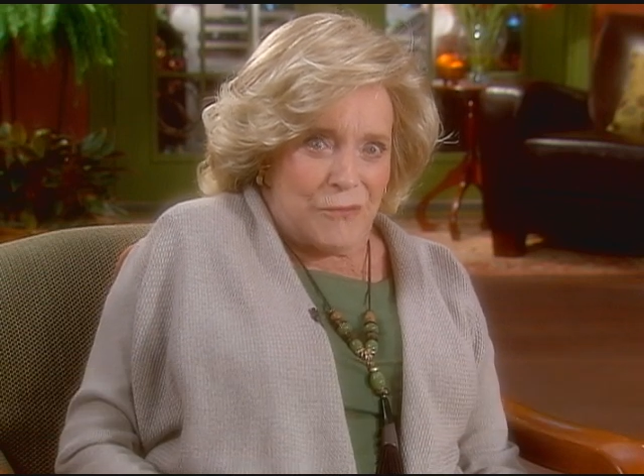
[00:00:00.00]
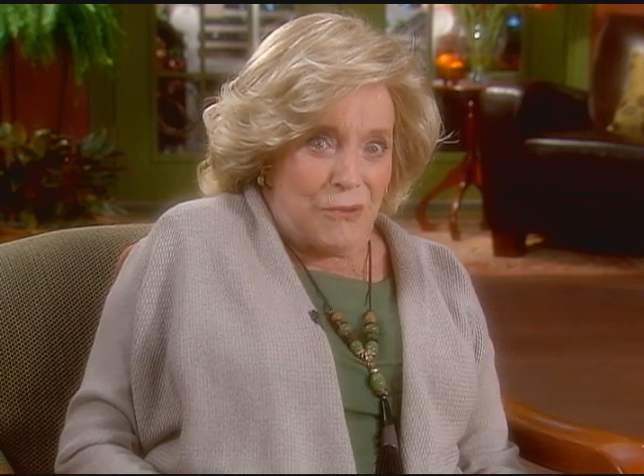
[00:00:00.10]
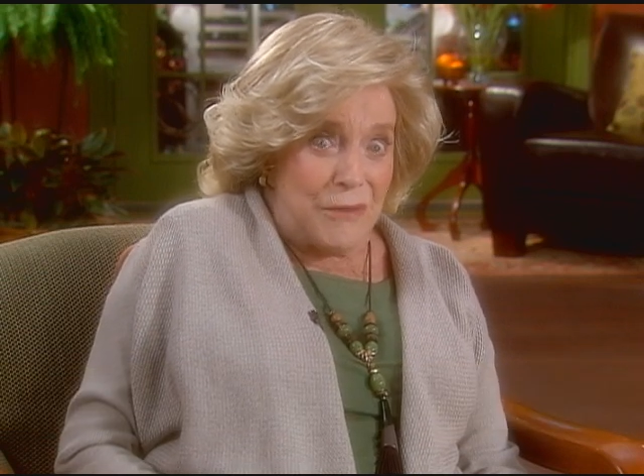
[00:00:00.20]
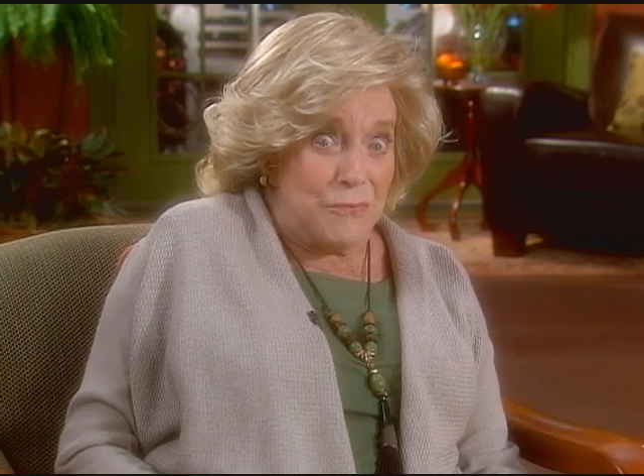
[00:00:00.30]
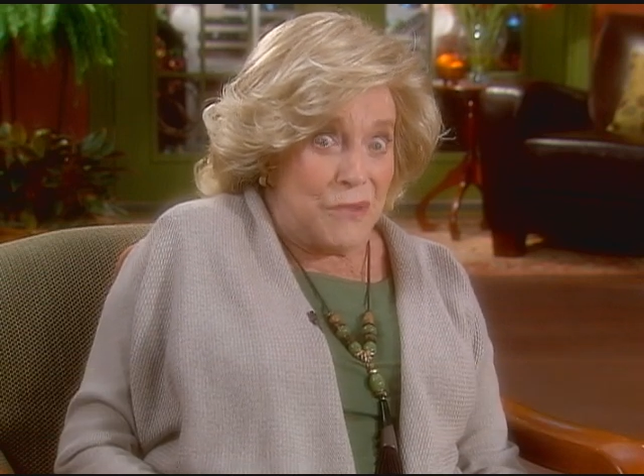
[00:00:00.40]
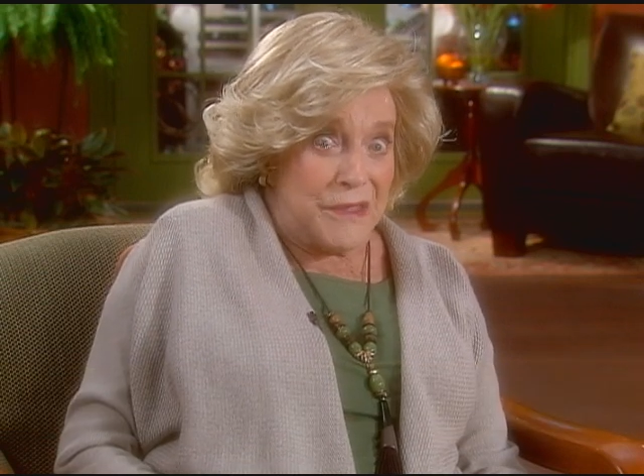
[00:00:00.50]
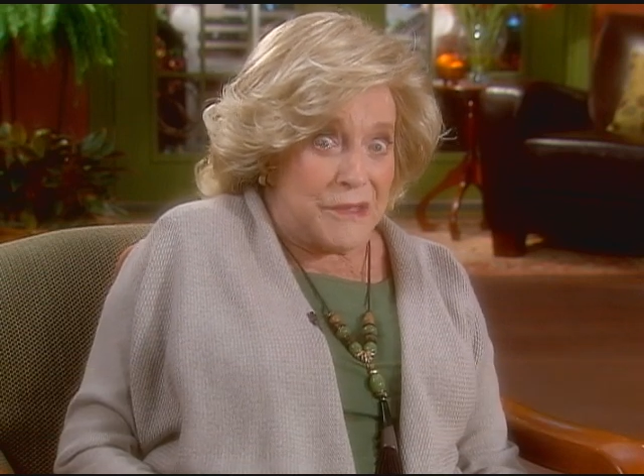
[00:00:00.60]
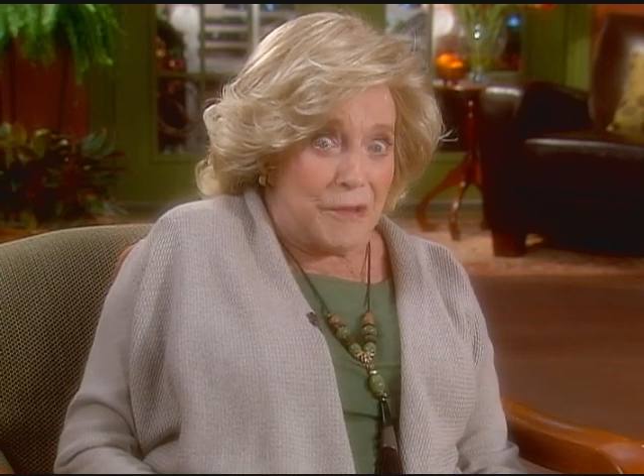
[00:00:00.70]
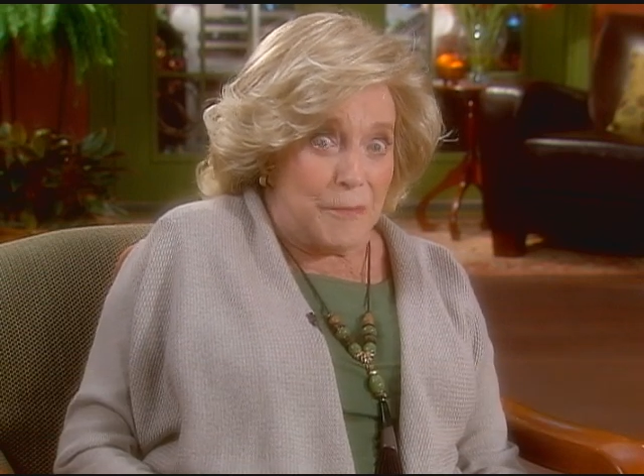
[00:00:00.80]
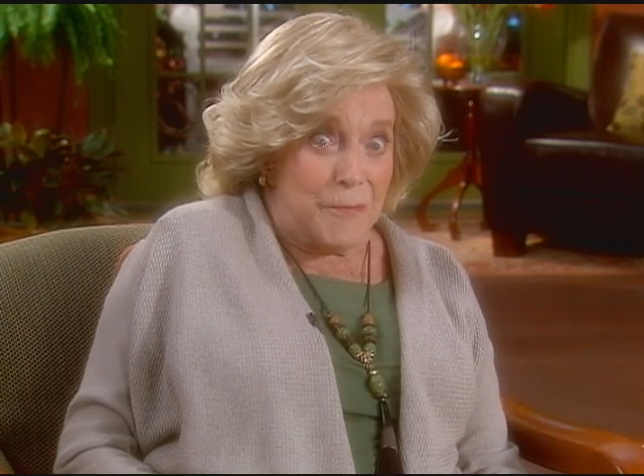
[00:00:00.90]
When we
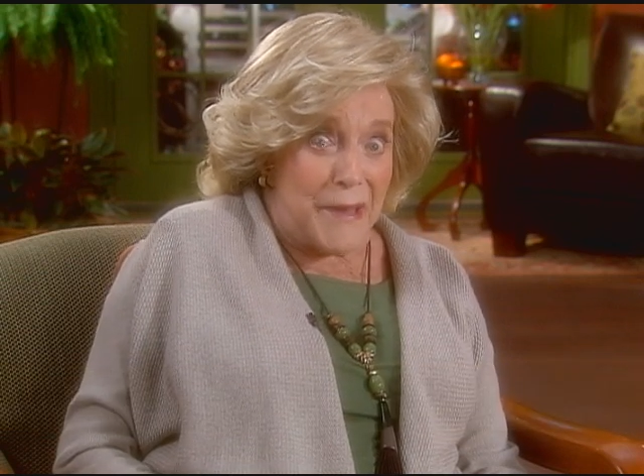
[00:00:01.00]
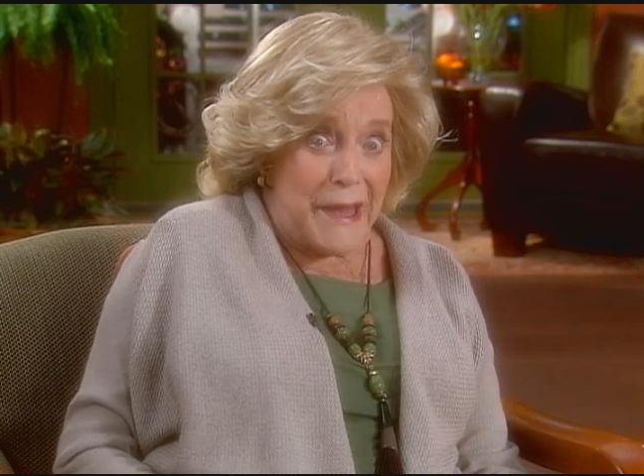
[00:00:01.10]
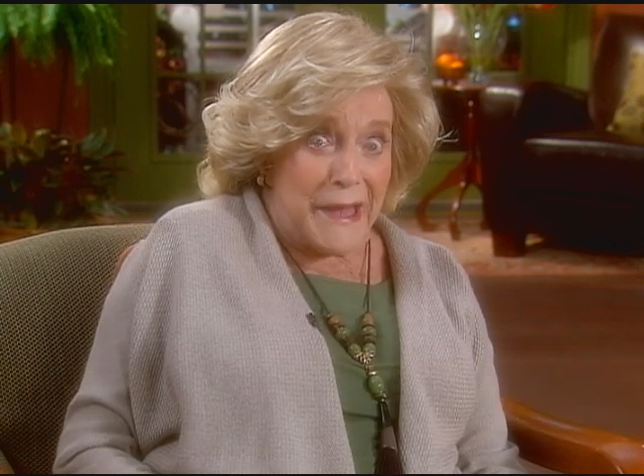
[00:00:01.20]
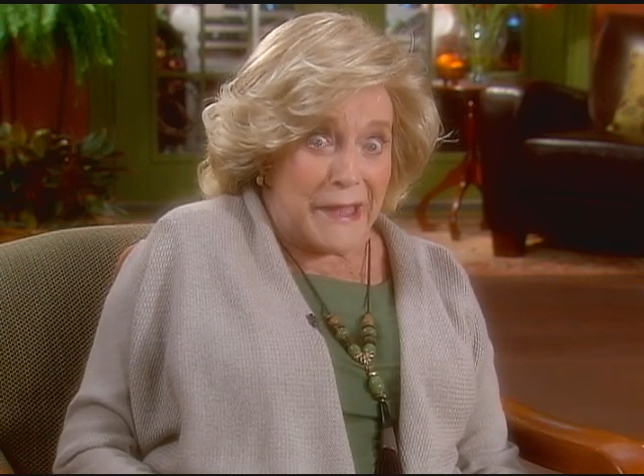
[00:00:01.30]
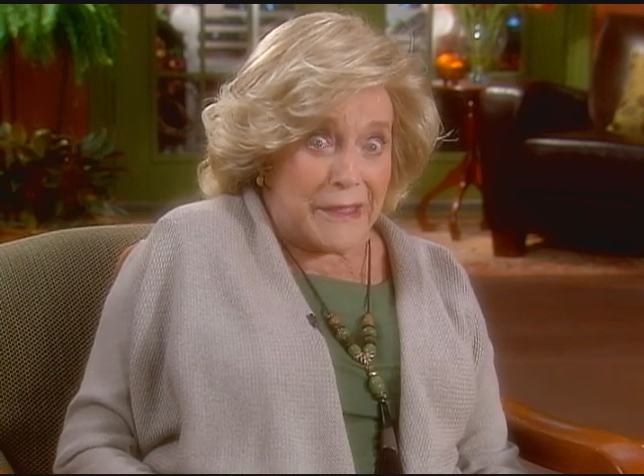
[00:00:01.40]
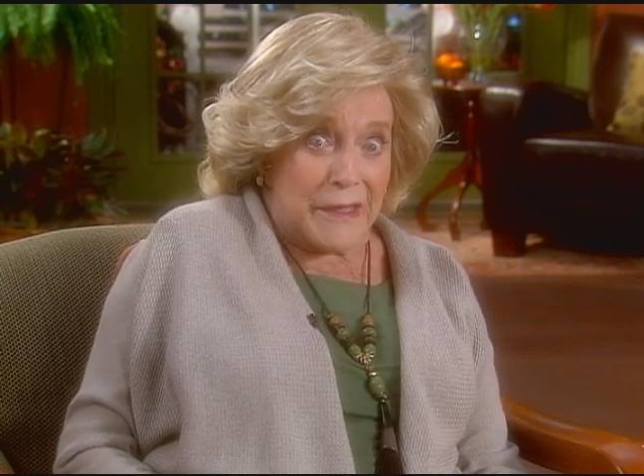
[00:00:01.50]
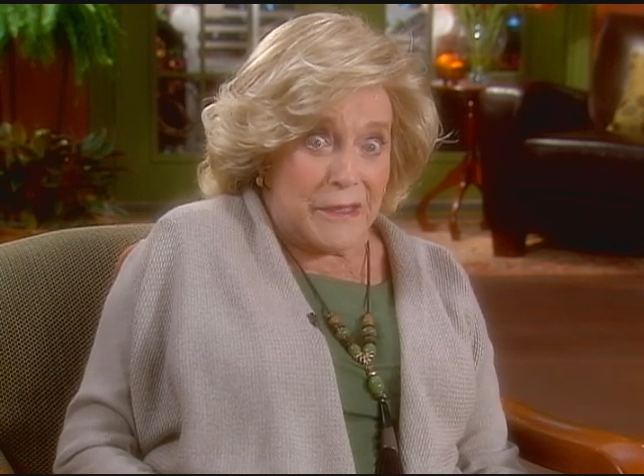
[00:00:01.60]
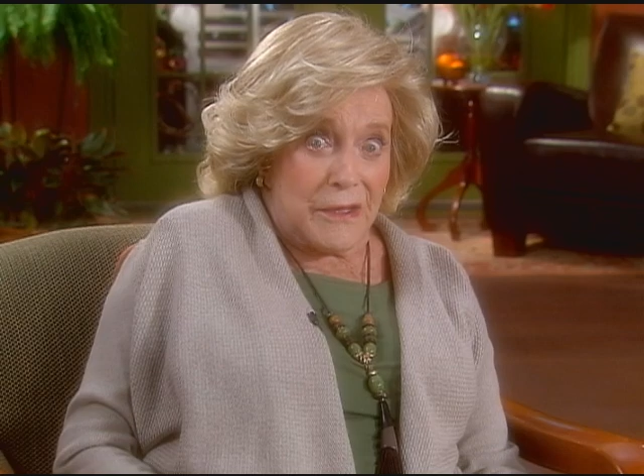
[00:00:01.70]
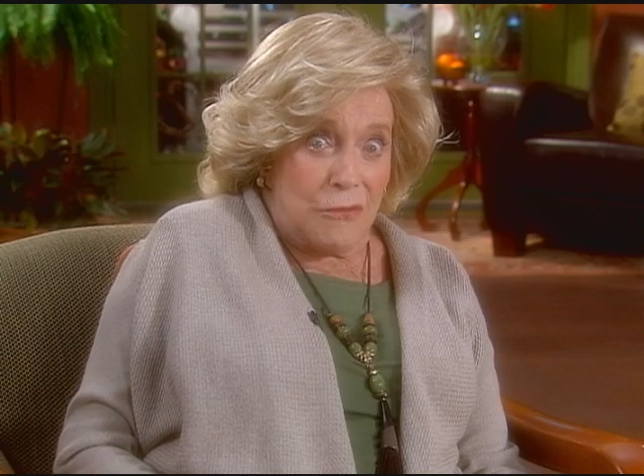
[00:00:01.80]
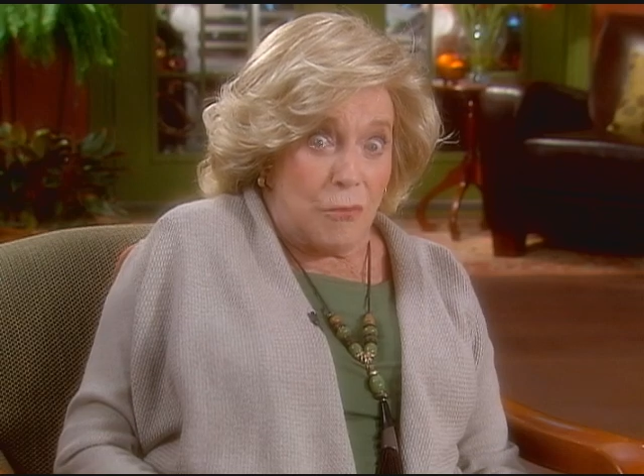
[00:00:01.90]
come back,
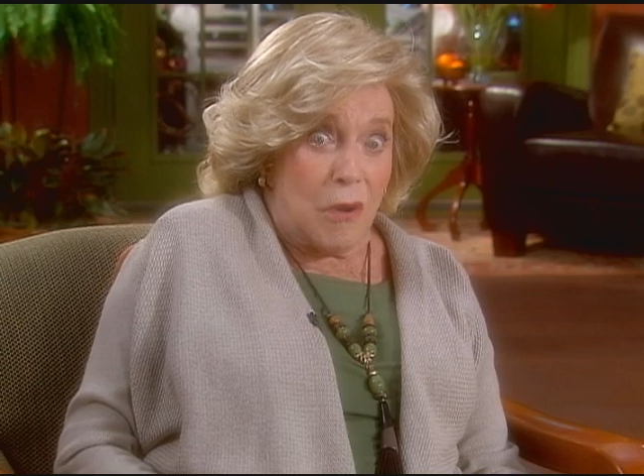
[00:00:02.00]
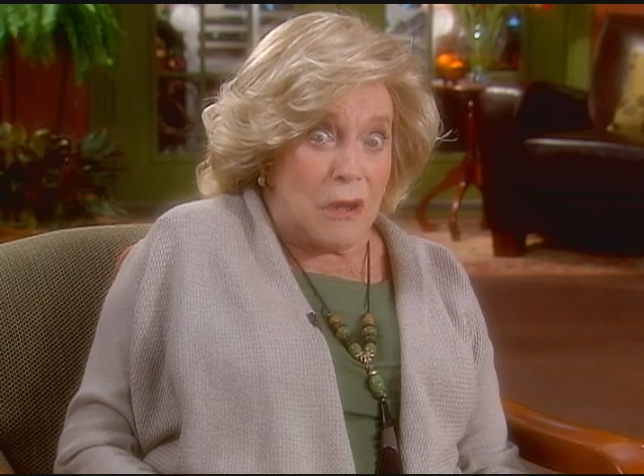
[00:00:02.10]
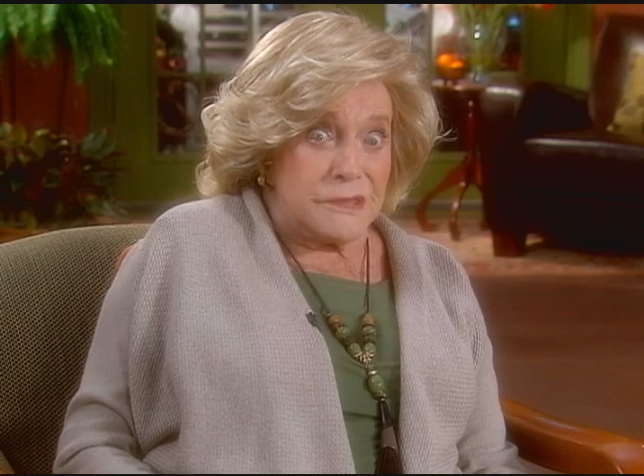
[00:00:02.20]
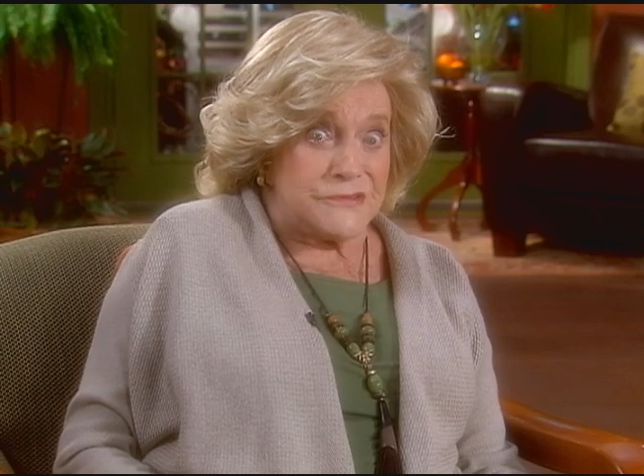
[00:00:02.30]
why